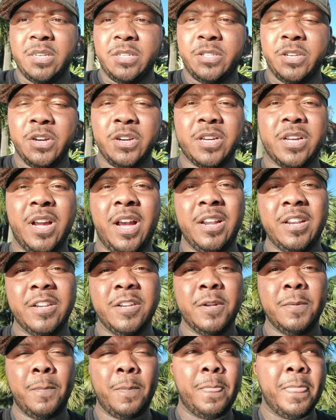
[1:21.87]
Dirk
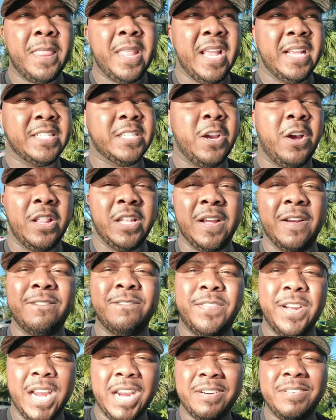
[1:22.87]
Koetter he's calling a
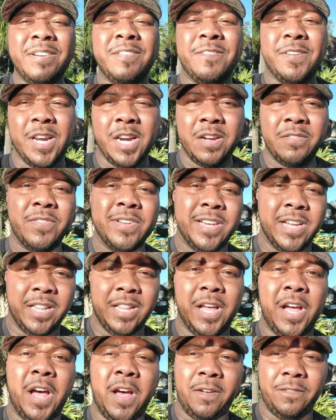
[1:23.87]
very, very
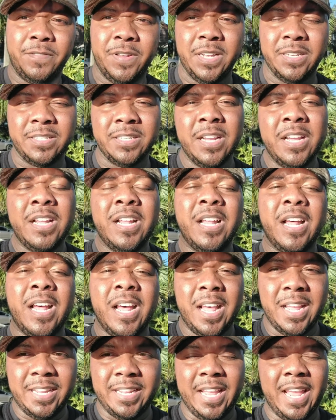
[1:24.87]
vanilla offense.
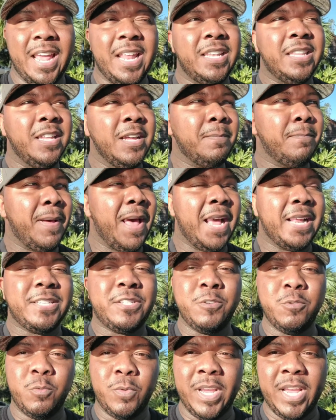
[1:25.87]
Again, look back
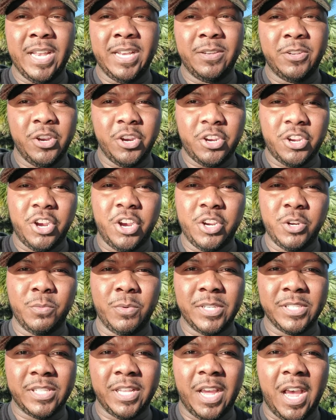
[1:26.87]
to when Dirk Koetter
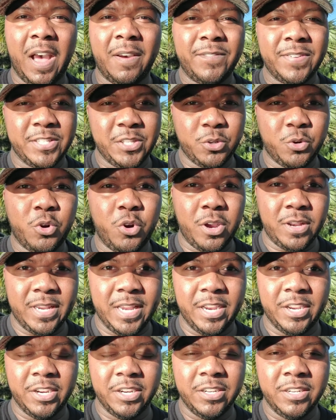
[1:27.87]
was the offensive
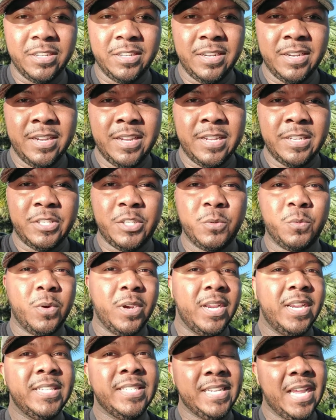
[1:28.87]
coordinator to
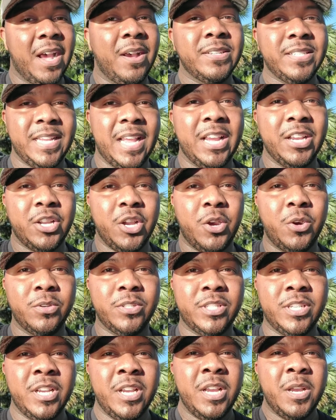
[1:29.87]
where he's now as a head
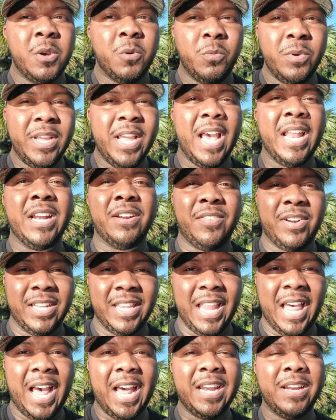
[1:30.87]
coach. We had a
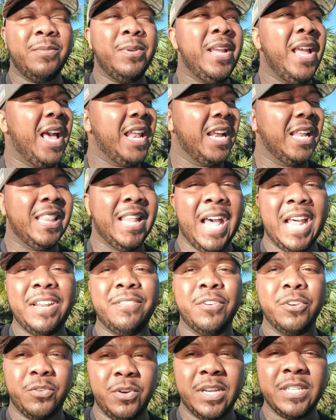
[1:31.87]
lot we had a lot
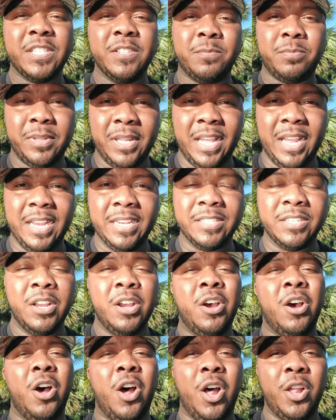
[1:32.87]
of aggressive plays,
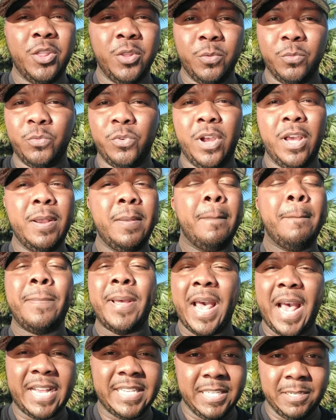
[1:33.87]
on the run
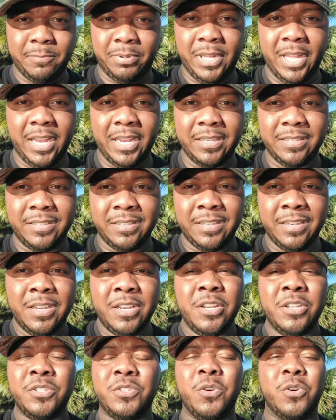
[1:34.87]
passing plays.
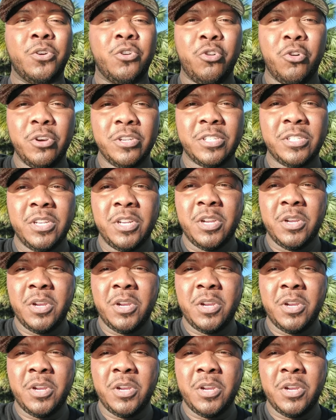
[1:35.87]
So of course,